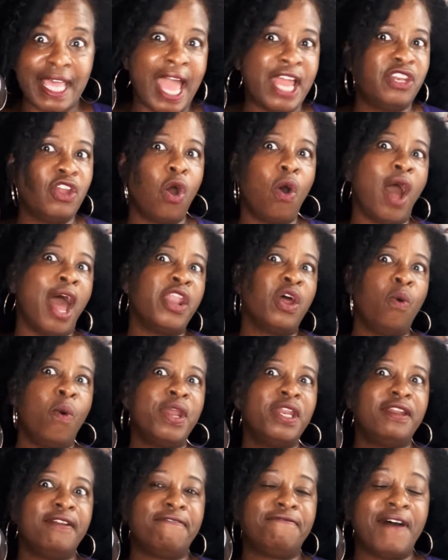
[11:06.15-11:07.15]
I know I don't
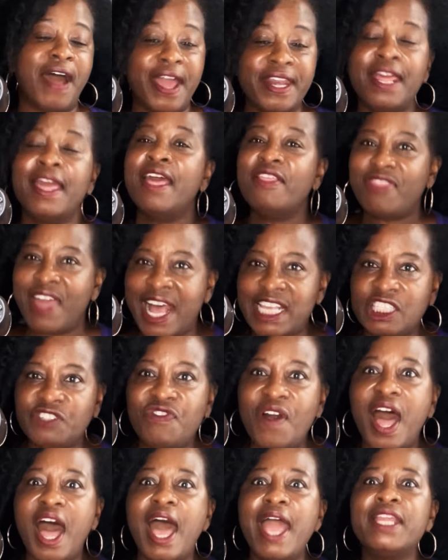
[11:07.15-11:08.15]
want to define it. That's
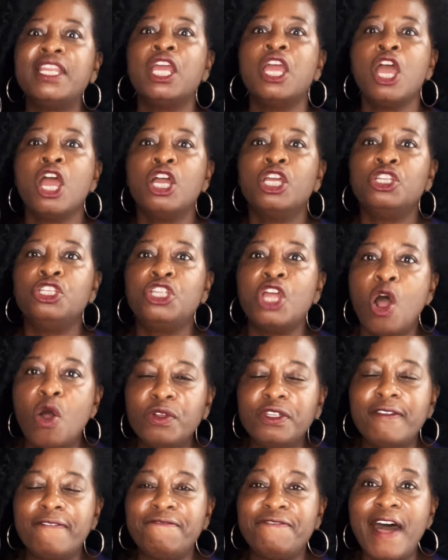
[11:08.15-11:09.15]
fine.
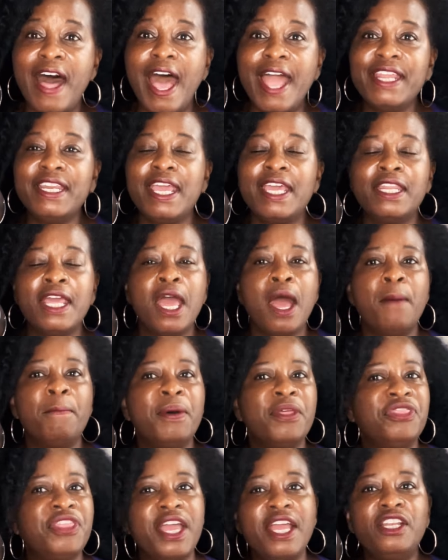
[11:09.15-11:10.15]
Don't define it.
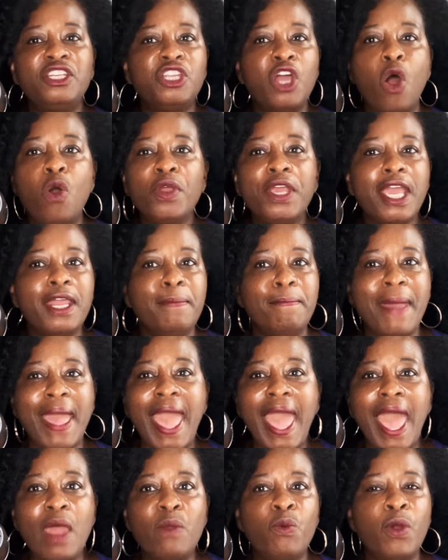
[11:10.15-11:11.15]
But then don't get
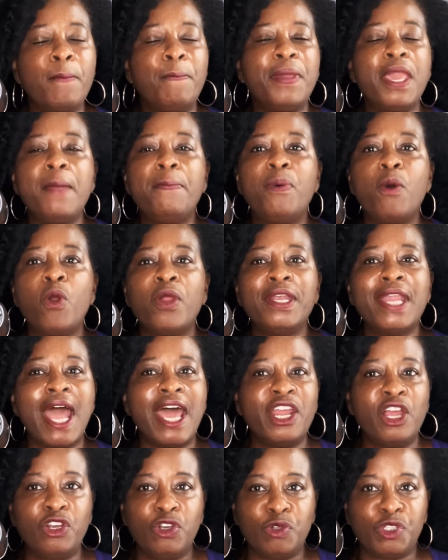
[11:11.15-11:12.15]
mad when people are
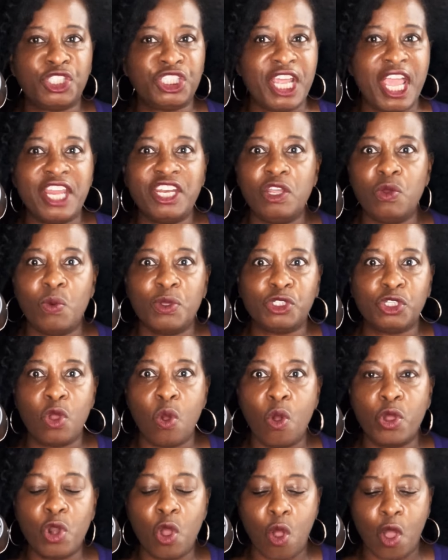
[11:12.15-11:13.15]
not understanding what's
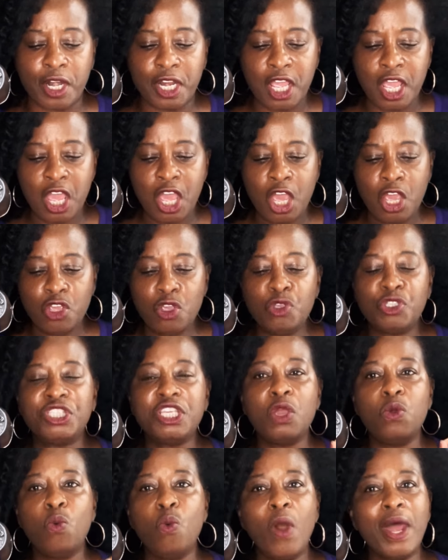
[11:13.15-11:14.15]
going on. You
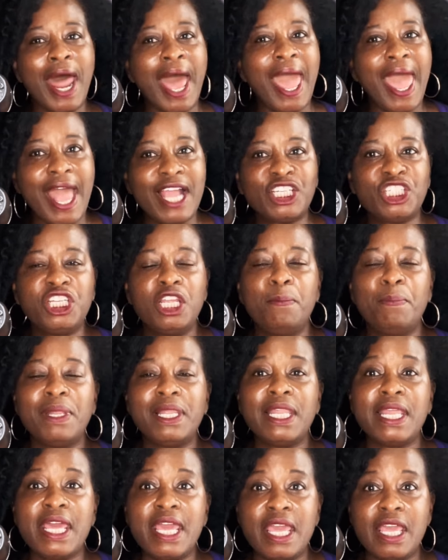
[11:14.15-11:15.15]
see, what I actually
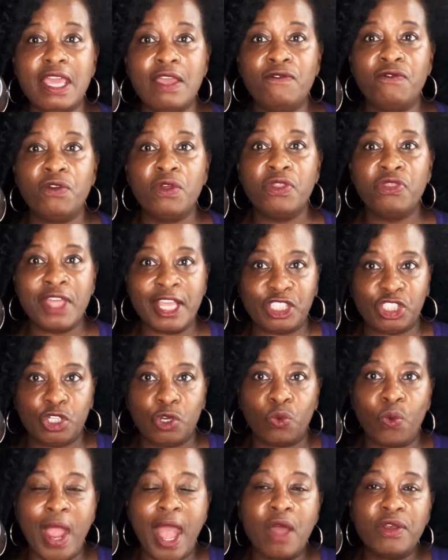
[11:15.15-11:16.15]
believe that
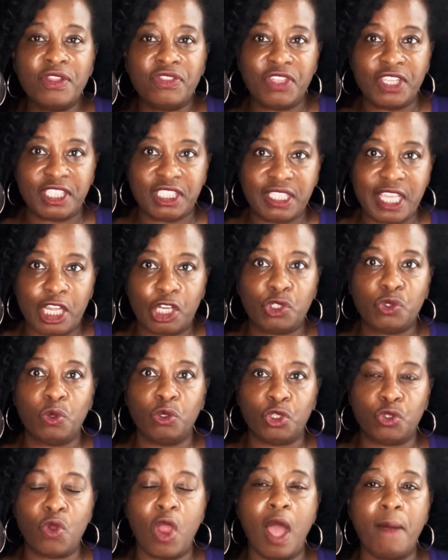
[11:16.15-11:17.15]
surrounded this
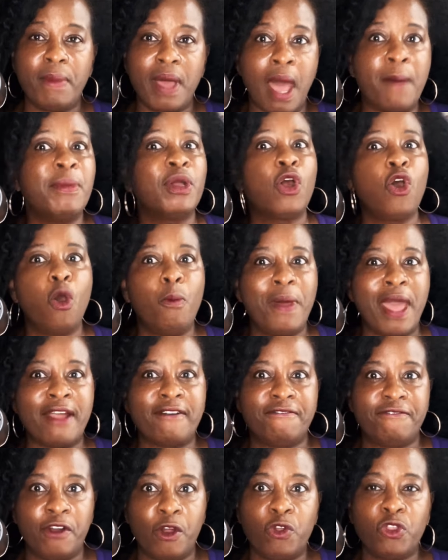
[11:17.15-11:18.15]
sexual trauma, I'm going to go
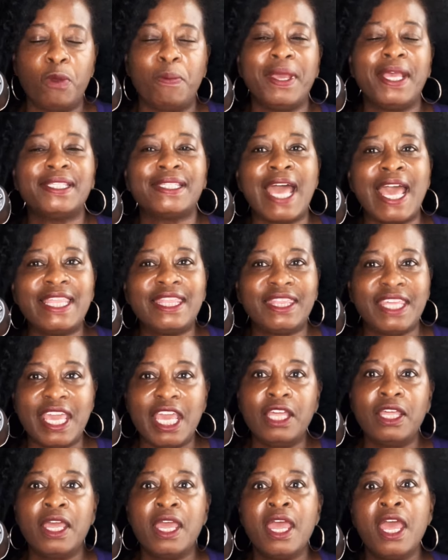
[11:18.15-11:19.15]
back further, because I
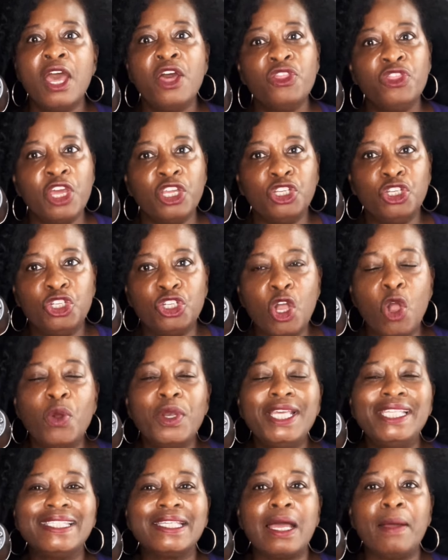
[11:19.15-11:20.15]
think that
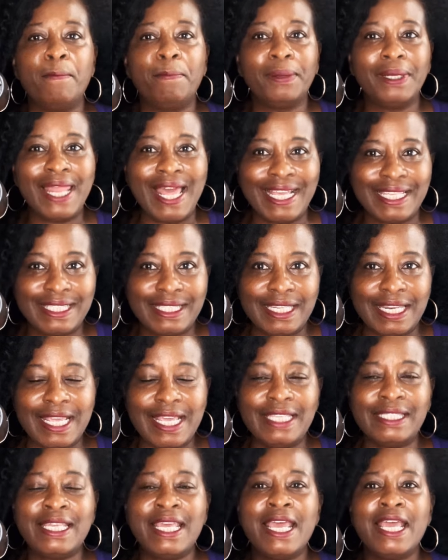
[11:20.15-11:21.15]
Jody's
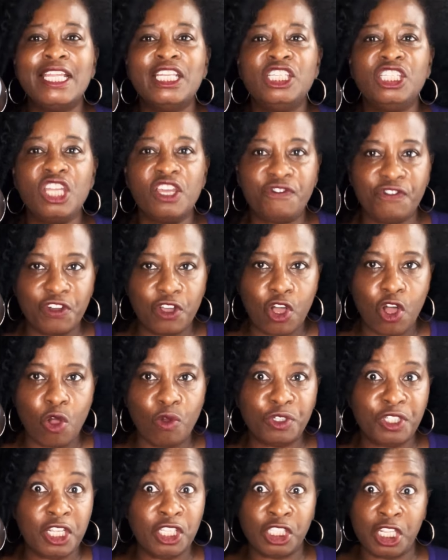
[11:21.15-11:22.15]
complexities,
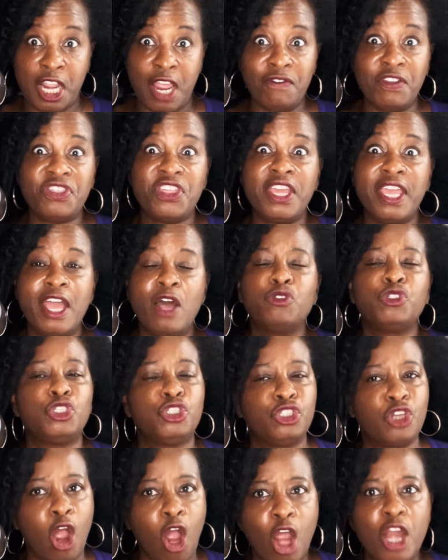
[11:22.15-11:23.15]
difficulties, and everything
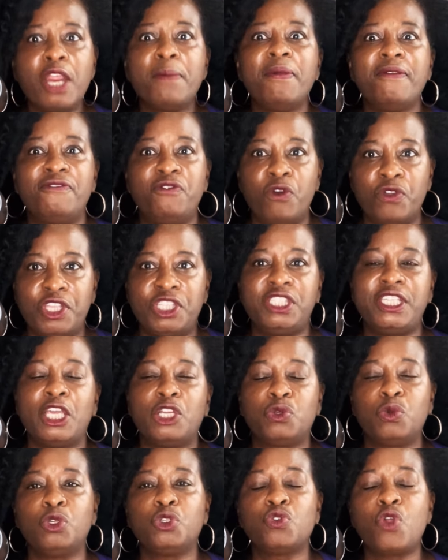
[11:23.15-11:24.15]
else started before the
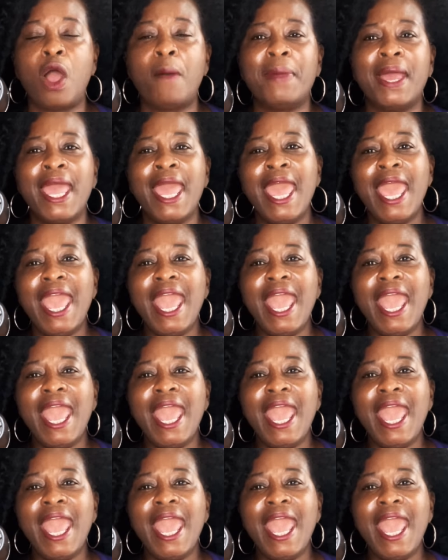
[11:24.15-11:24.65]
sexual trauma.